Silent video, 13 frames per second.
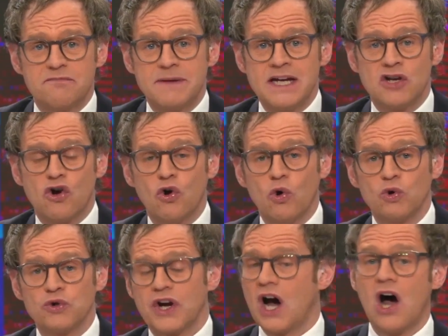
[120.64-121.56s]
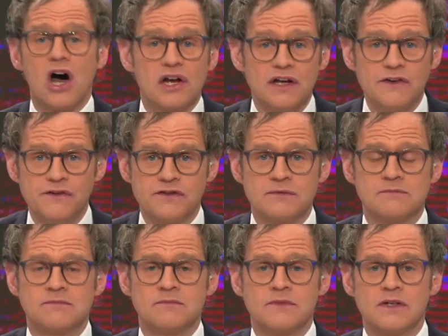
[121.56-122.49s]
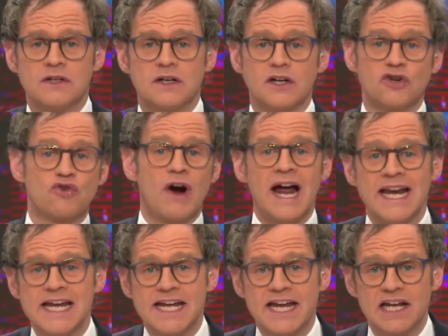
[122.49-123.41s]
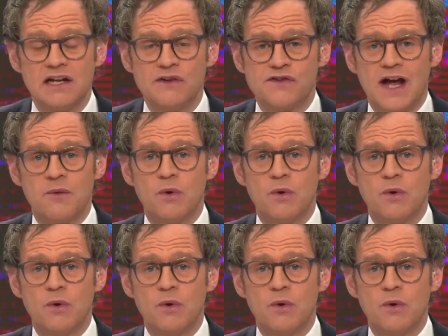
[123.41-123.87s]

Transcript: have been called heartless, granny killers,